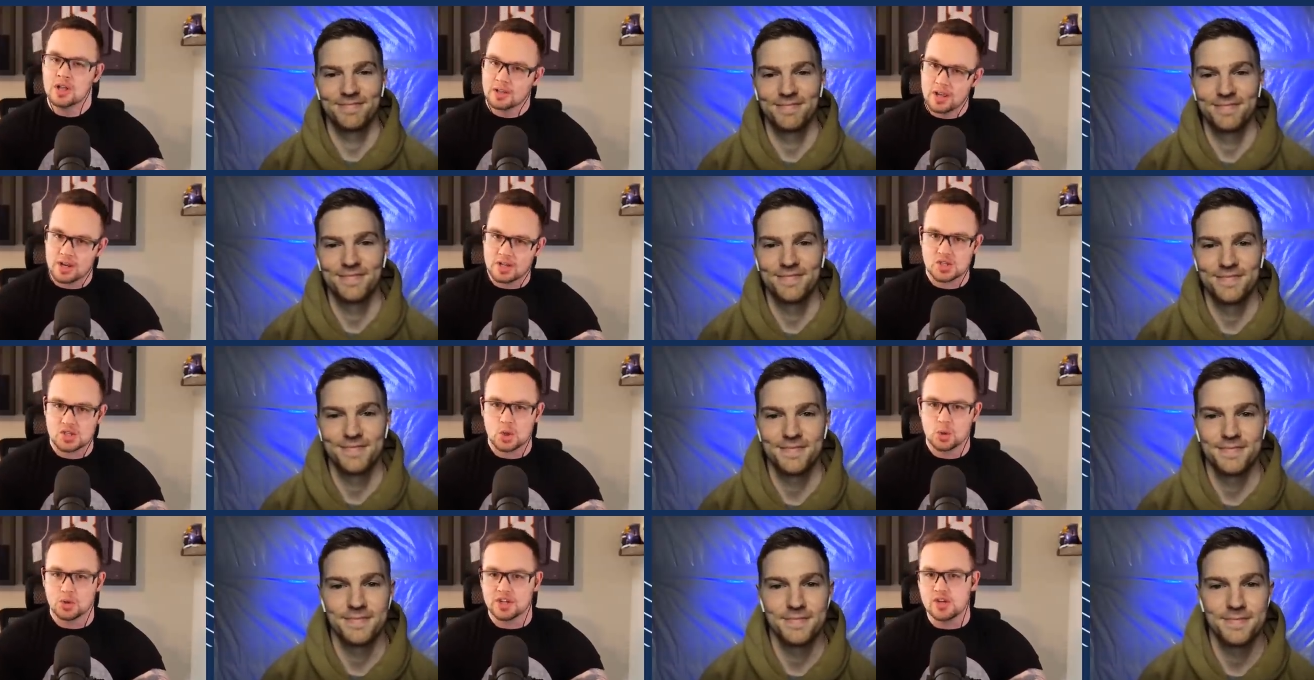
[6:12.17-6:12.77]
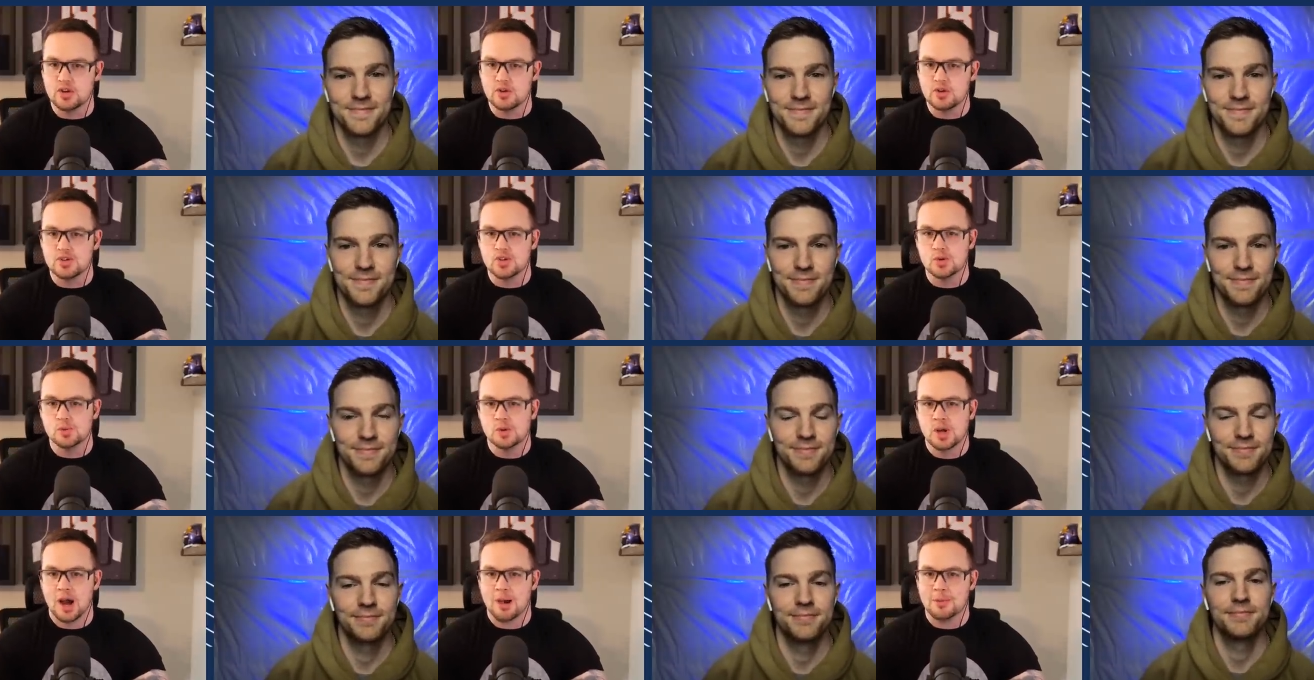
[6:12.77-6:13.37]
Speaker 1: Let us know in the YouTube
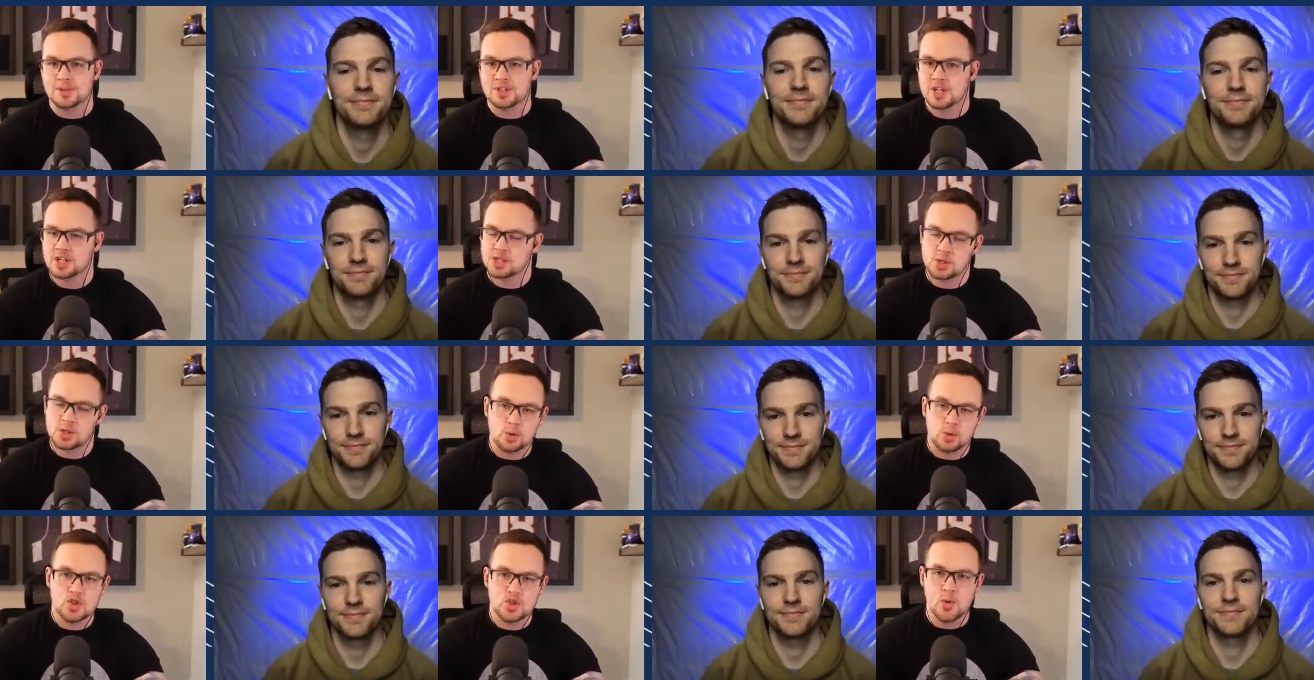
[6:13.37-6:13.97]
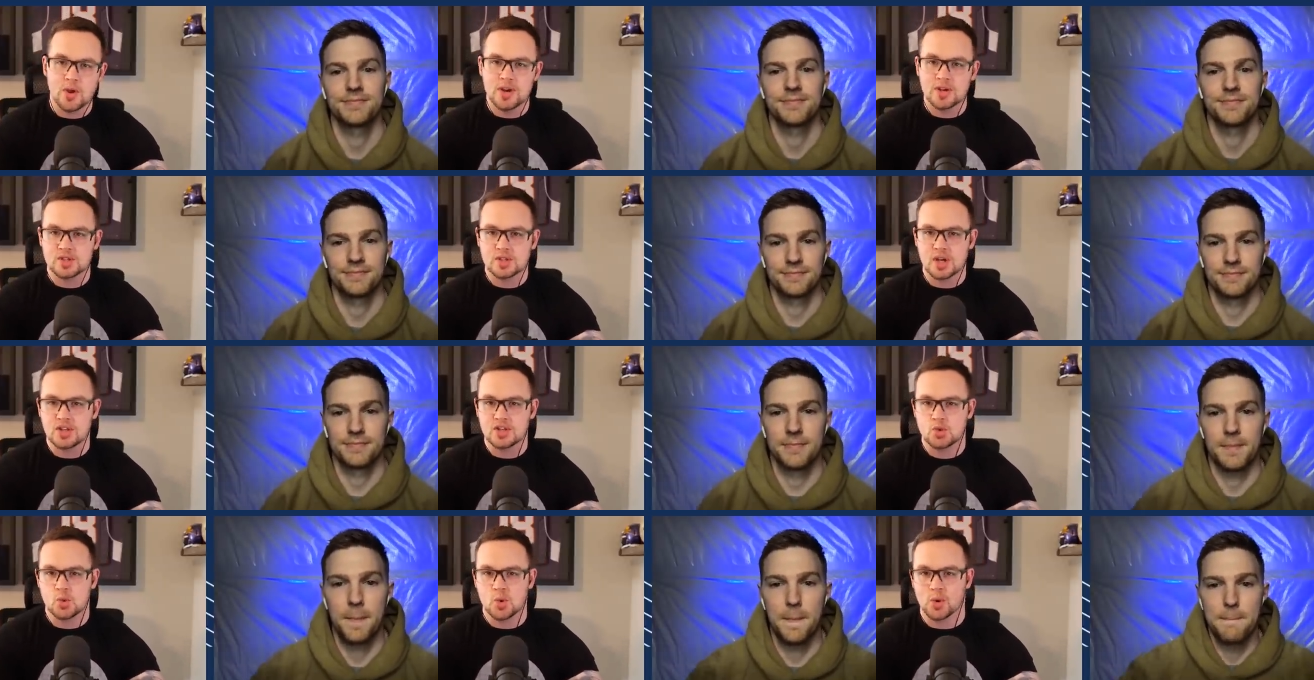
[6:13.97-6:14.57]
comment section or tweet us on
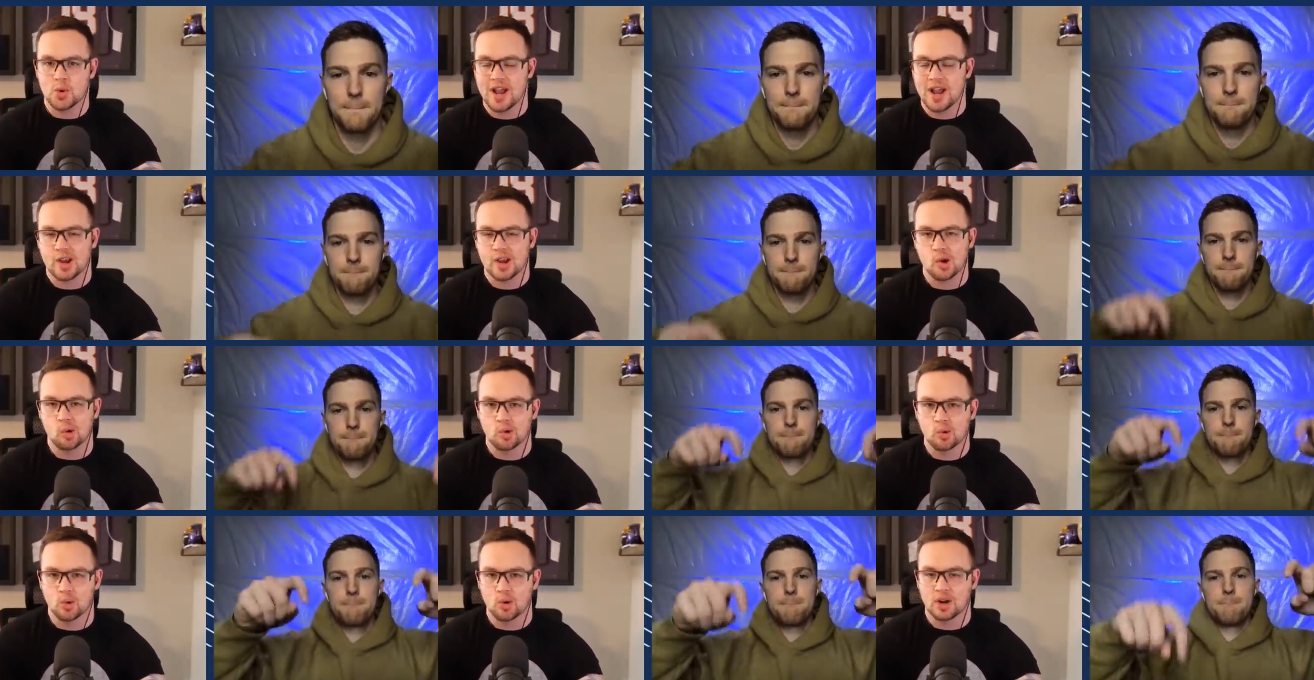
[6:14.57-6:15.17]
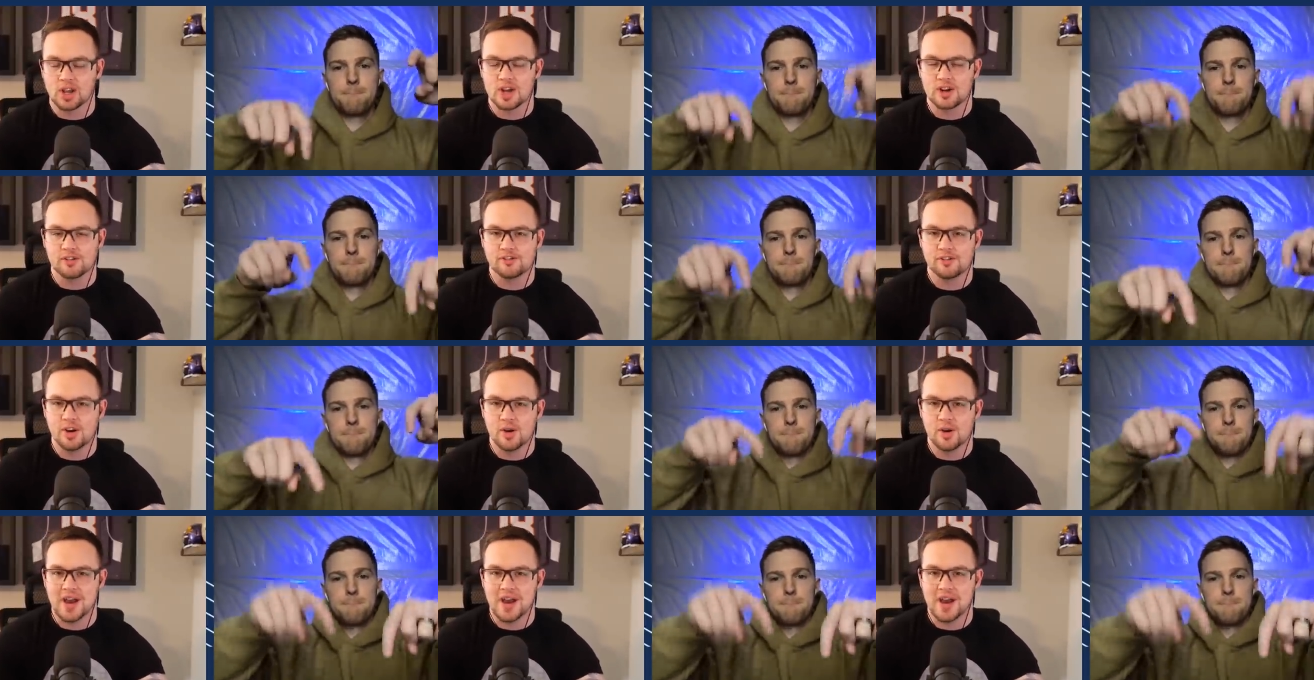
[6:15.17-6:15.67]
Twitter at Cody Roark NFL,